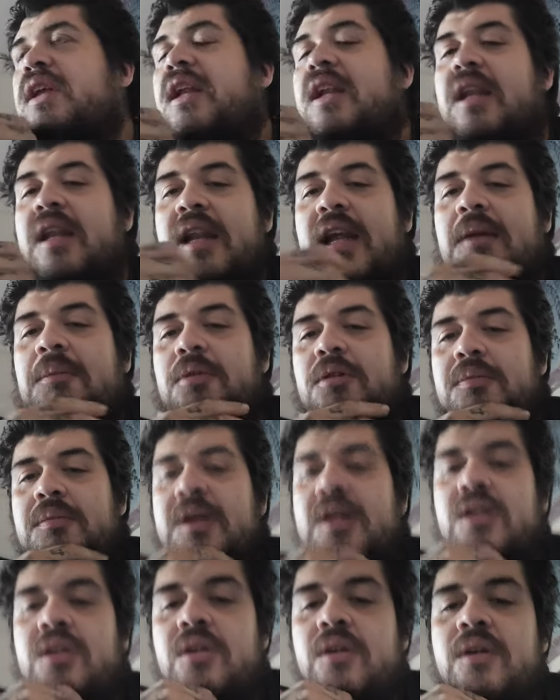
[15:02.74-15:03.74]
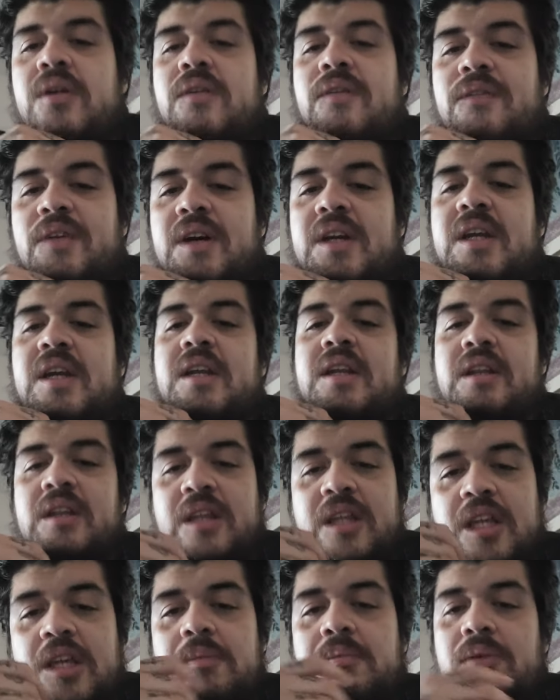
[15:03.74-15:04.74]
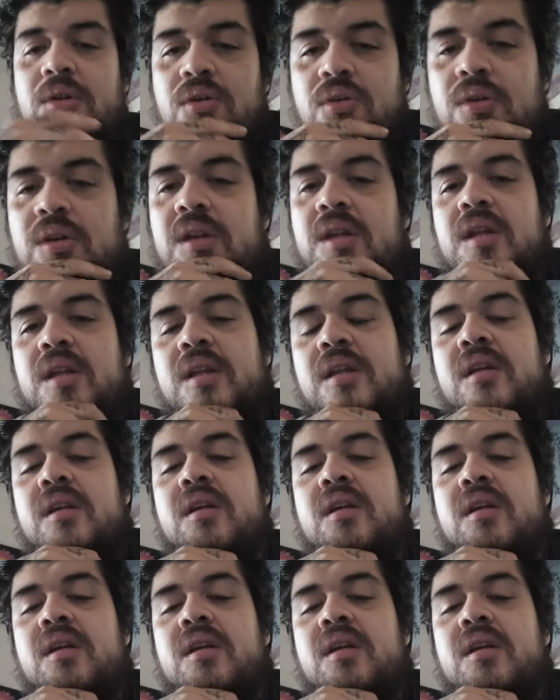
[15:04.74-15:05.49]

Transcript: then enabled me to fucking keep using.